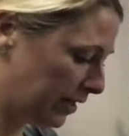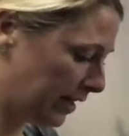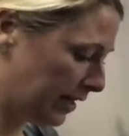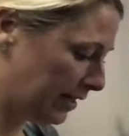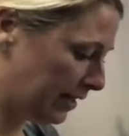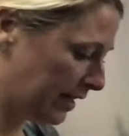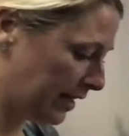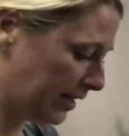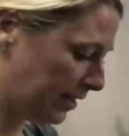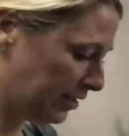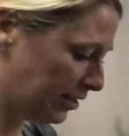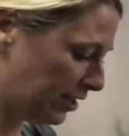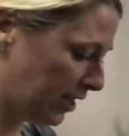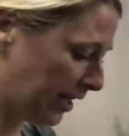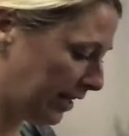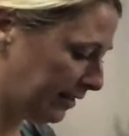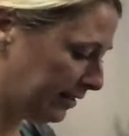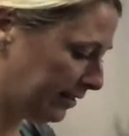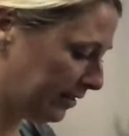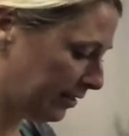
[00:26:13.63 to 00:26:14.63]
and then
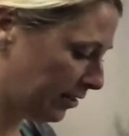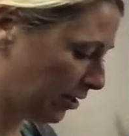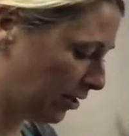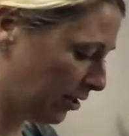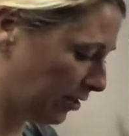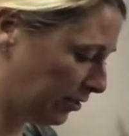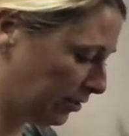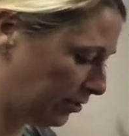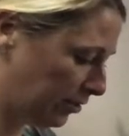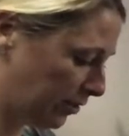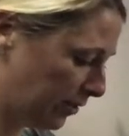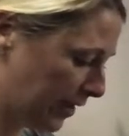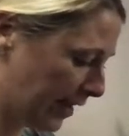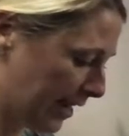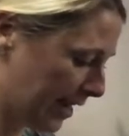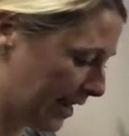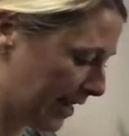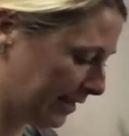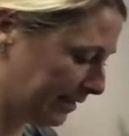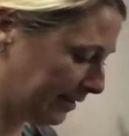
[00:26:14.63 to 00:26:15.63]
Jackson also
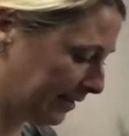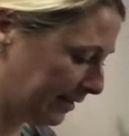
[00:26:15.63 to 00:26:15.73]
has